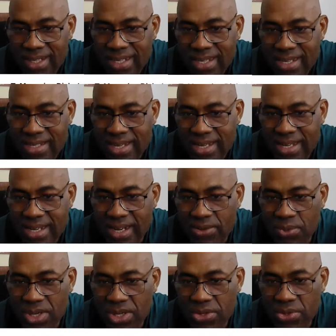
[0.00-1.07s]
He said, can
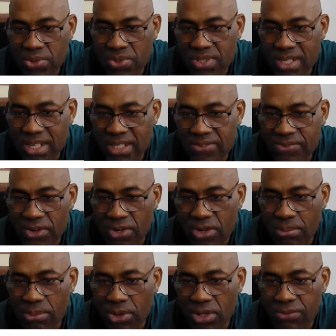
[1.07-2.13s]
we use this for
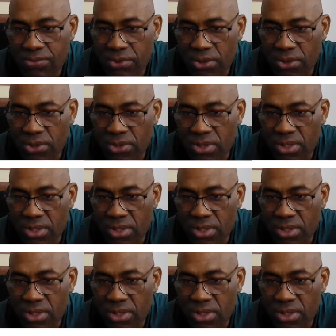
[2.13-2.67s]
blood flow?